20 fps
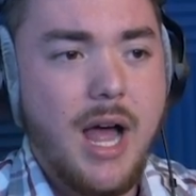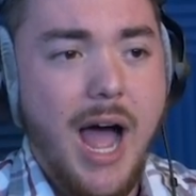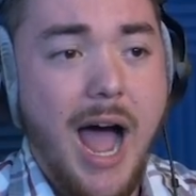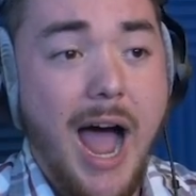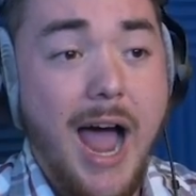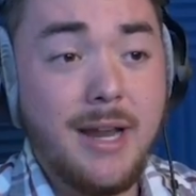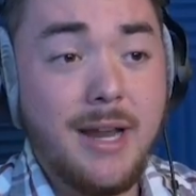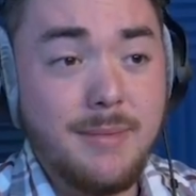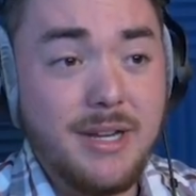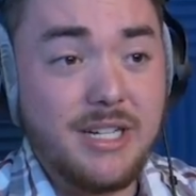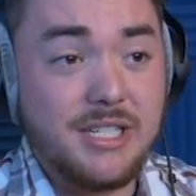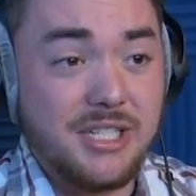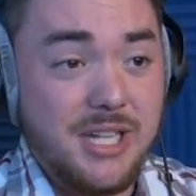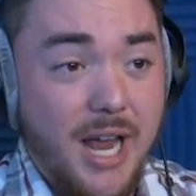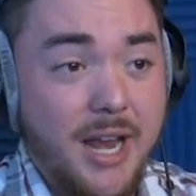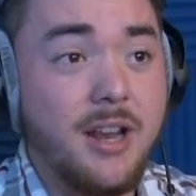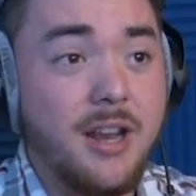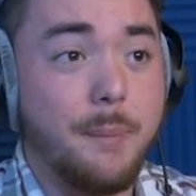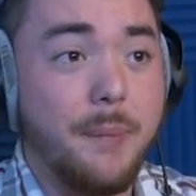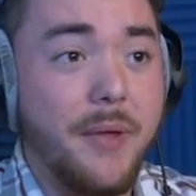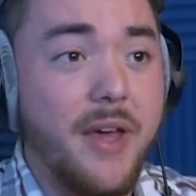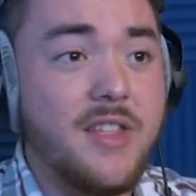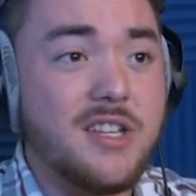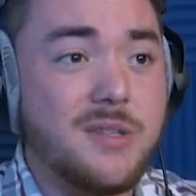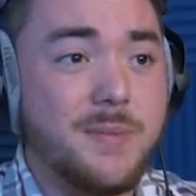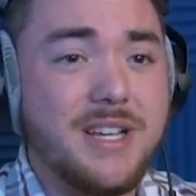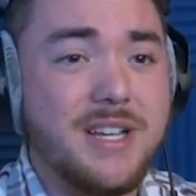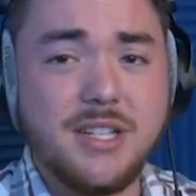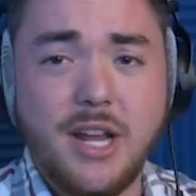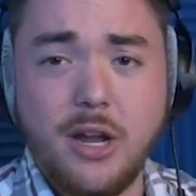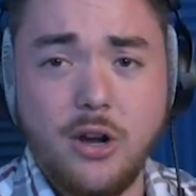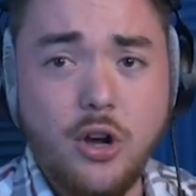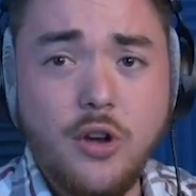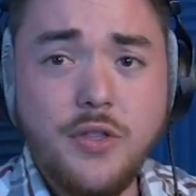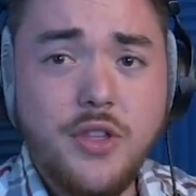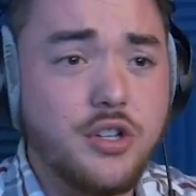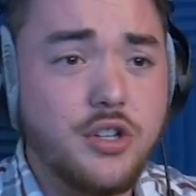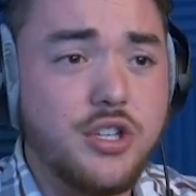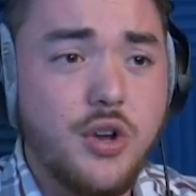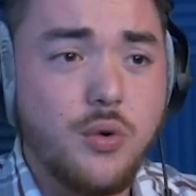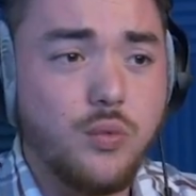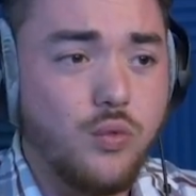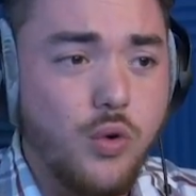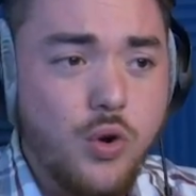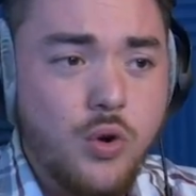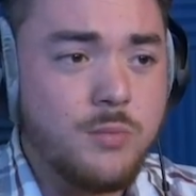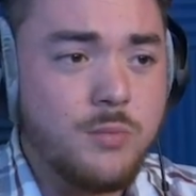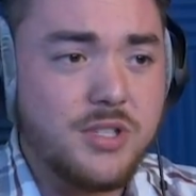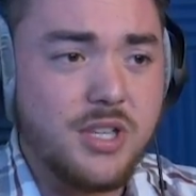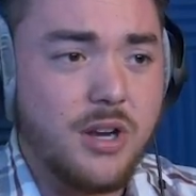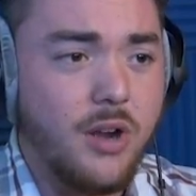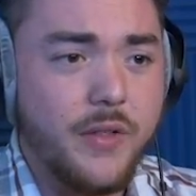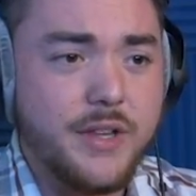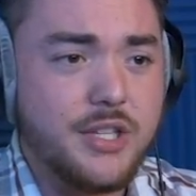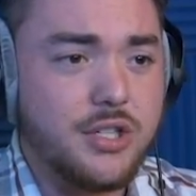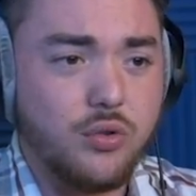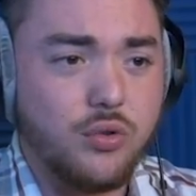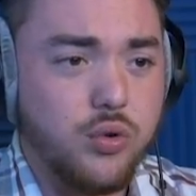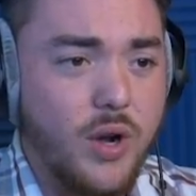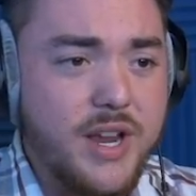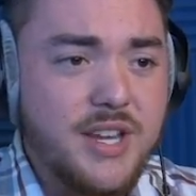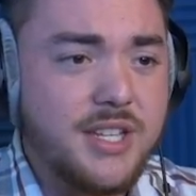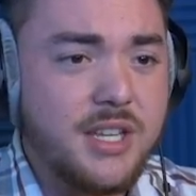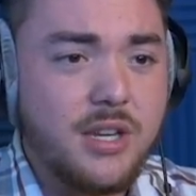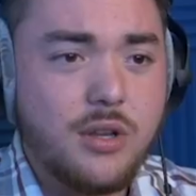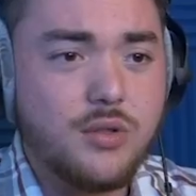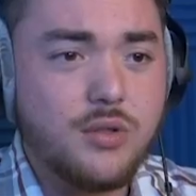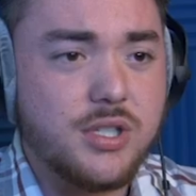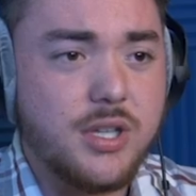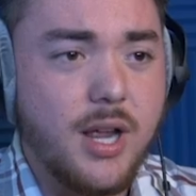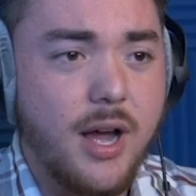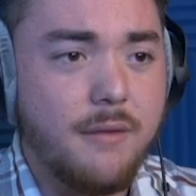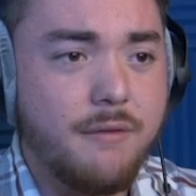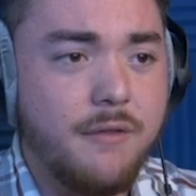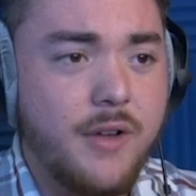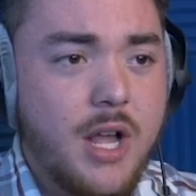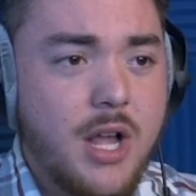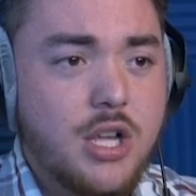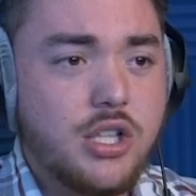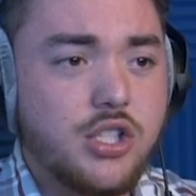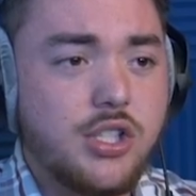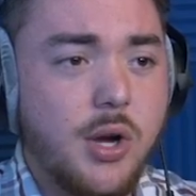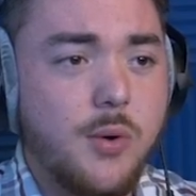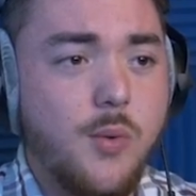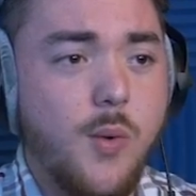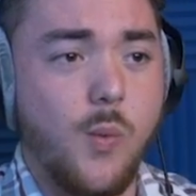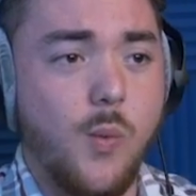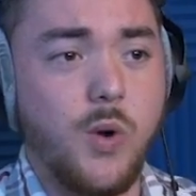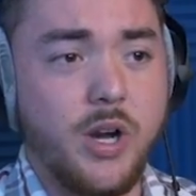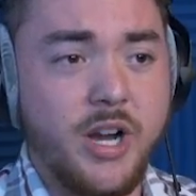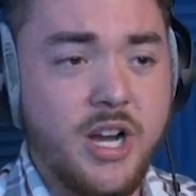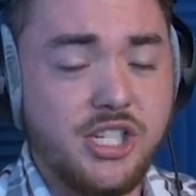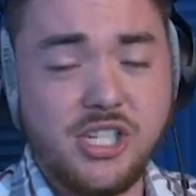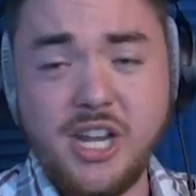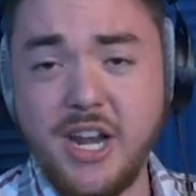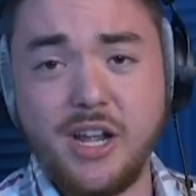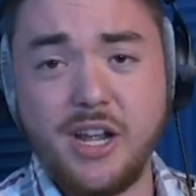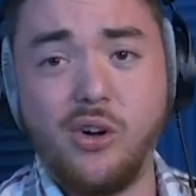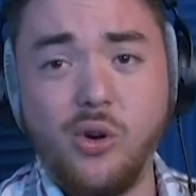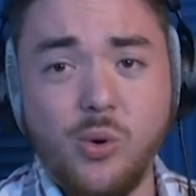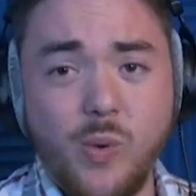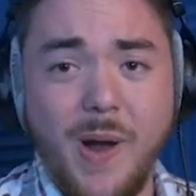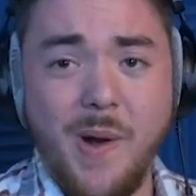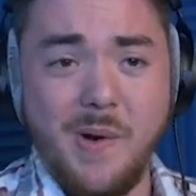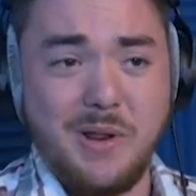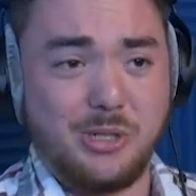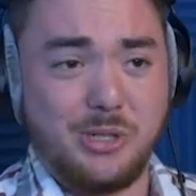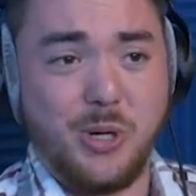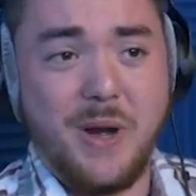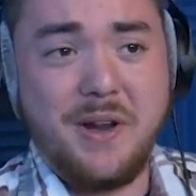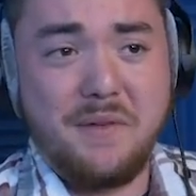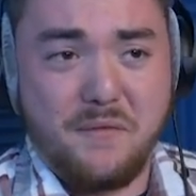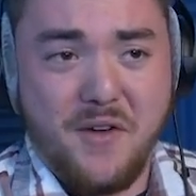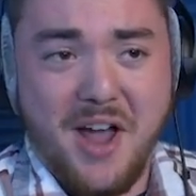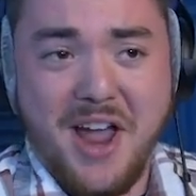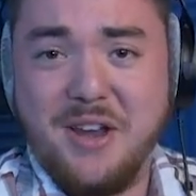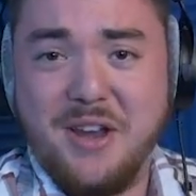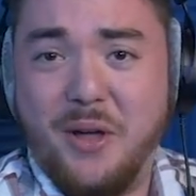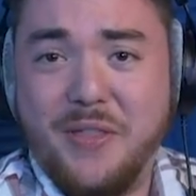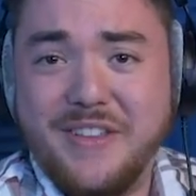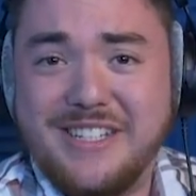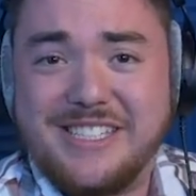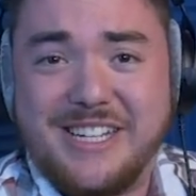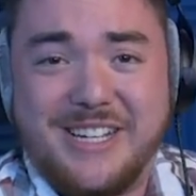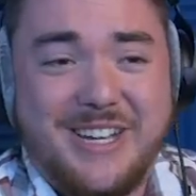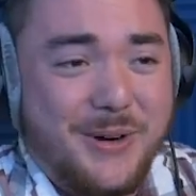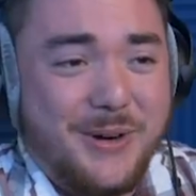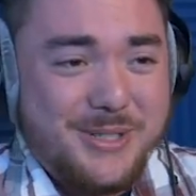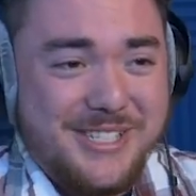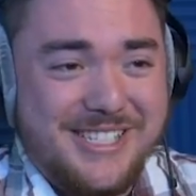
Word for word: I am excited to play this because I heard there's new rooms and all this crazy new stuff. So we're just gonna go around and try to find all this cool